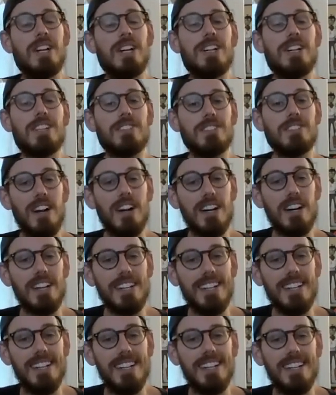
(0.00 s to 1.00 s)
you're
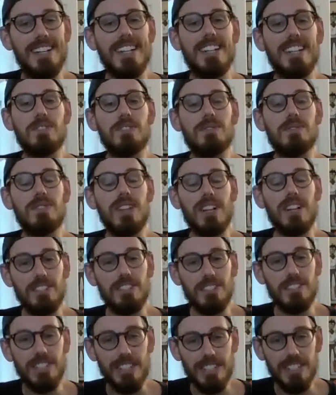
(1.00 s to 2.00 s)
done, and you've done
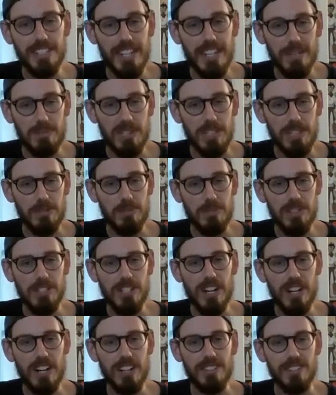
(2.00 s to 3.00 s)
your year in AP Human
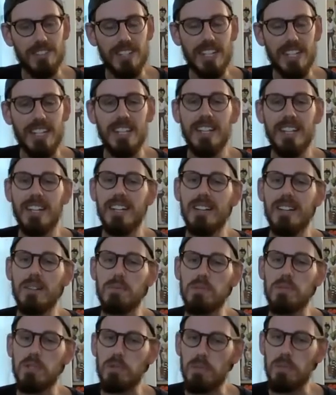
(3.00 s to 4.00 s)
Geography. I'm
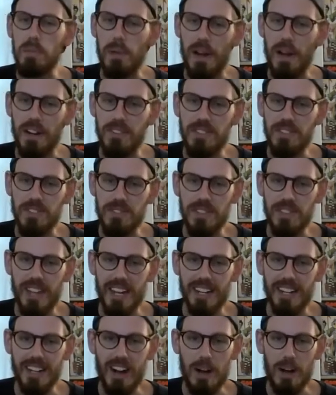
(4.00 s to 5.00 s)
super proud of you for that
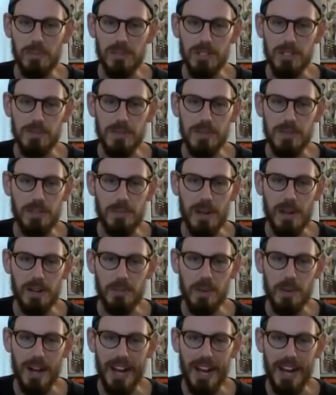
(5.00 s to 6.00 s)
accomplishment, no matter
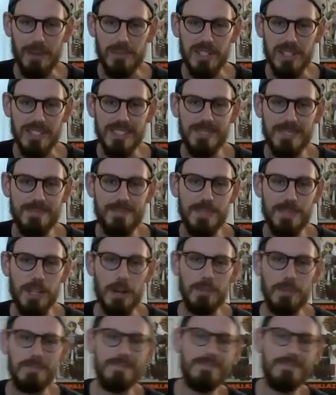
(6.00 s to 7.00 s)
what happens. So
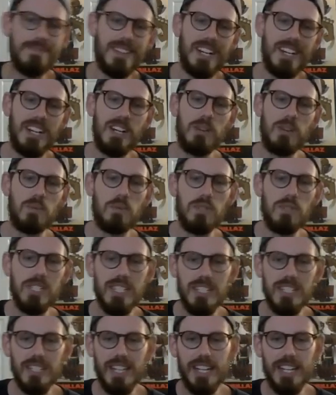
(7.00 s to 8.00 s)
we'll see
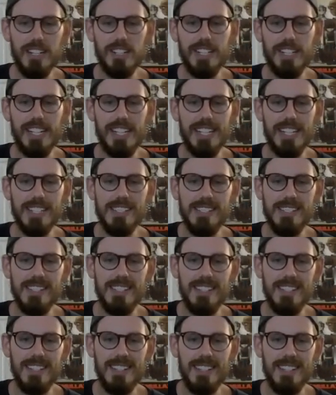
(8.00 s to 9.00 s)
you later, kids,
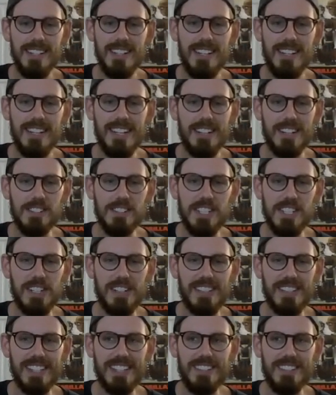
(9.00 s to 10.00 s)
and I'll see you
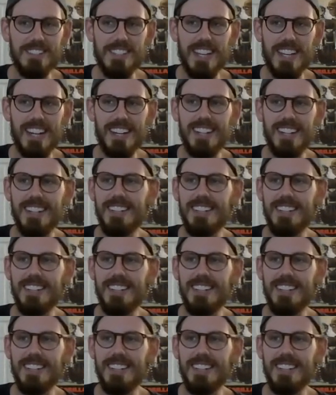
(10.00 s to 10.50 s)
on the other side.